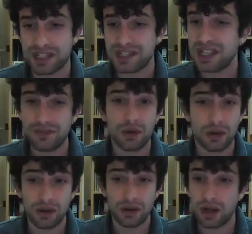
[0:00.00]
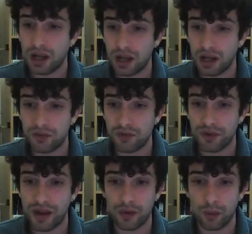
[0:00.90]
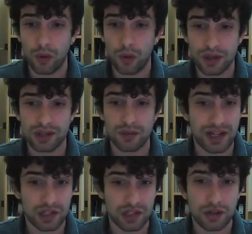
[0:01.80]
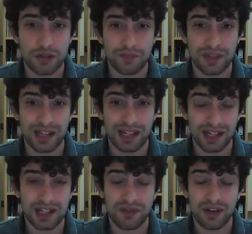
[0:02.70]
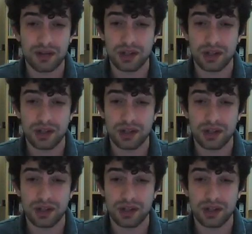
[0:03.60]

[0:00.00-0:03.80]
See if your father was registered in Chrysafa.